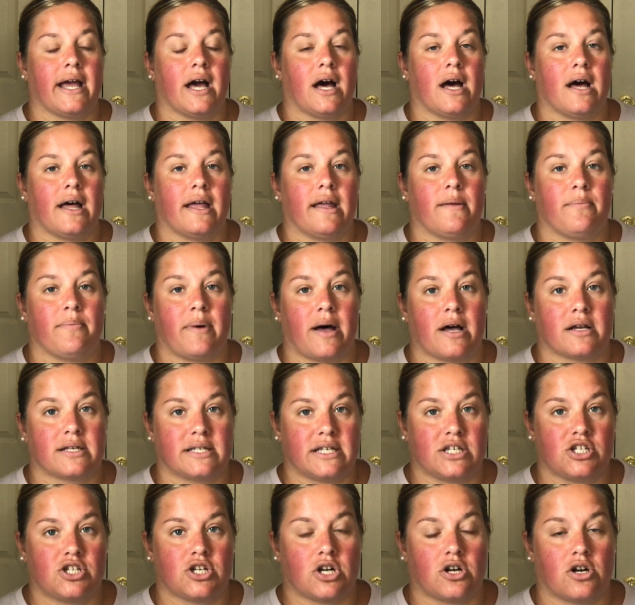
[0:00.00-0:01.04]
got in
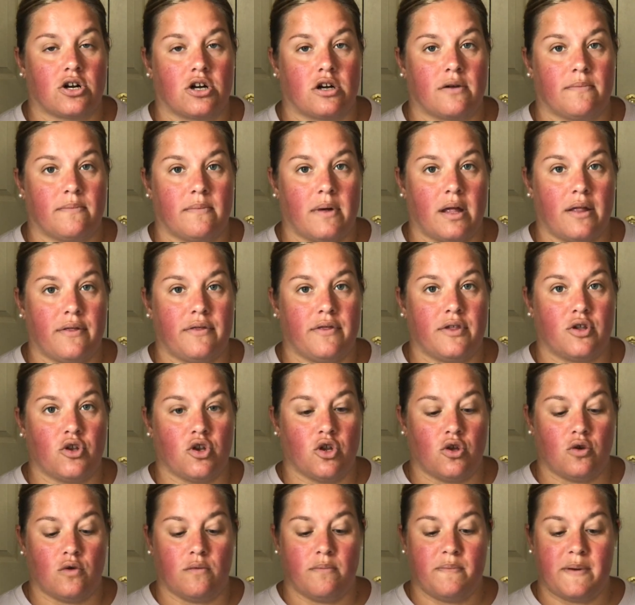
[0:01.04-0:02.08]
BoxyCharm the
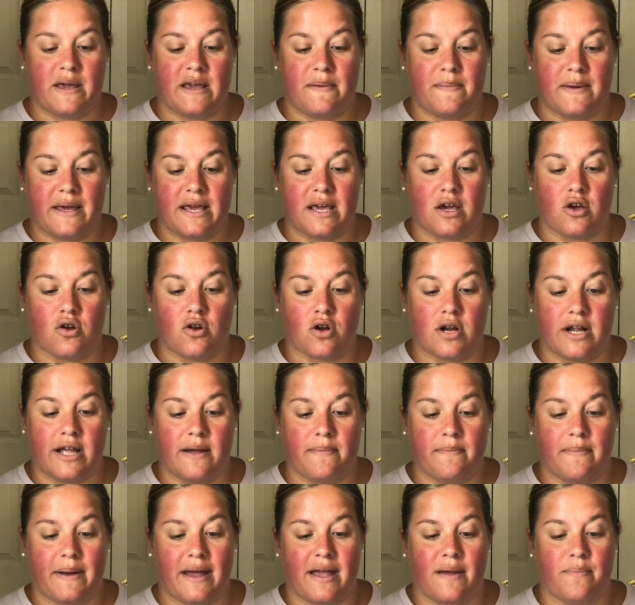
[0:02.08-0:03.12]
new BB
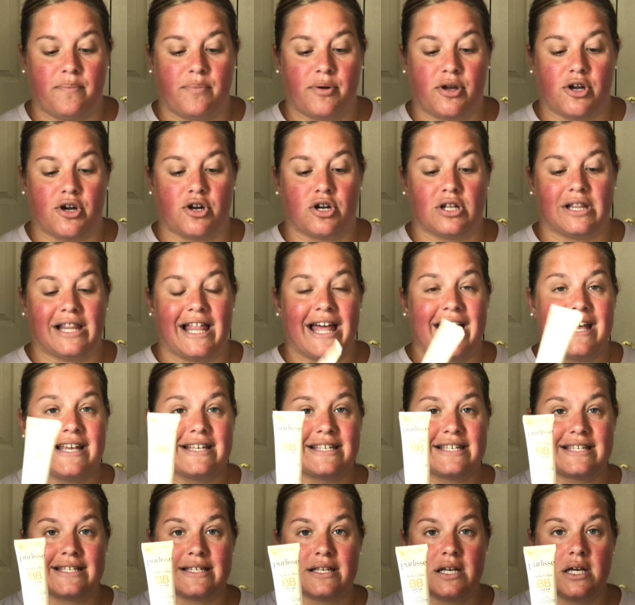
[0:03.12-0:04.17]
cream by
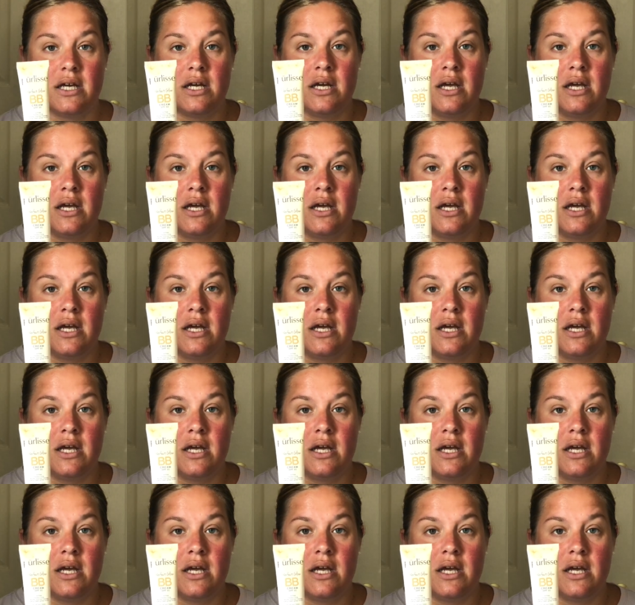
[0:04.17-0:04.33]
Purlisse.